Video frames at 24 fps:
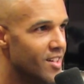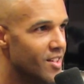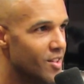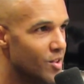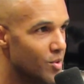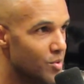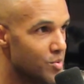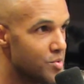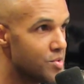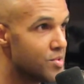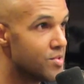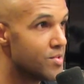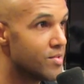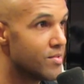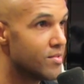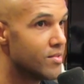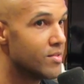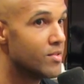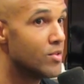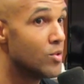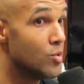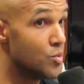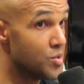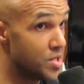
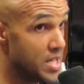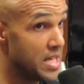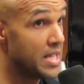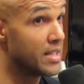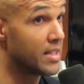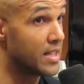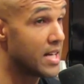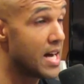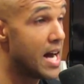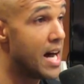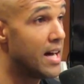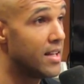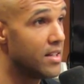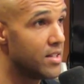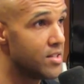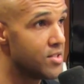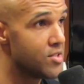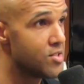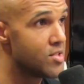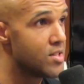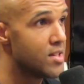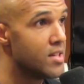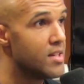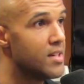who's in
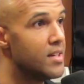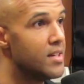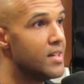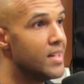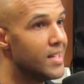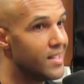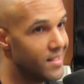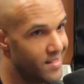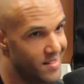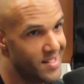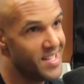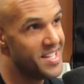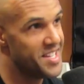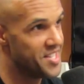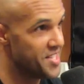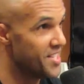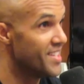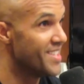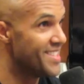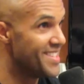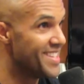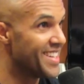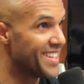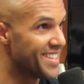college and is
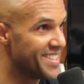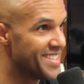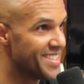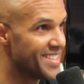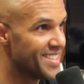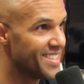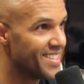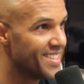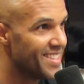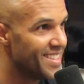addicted.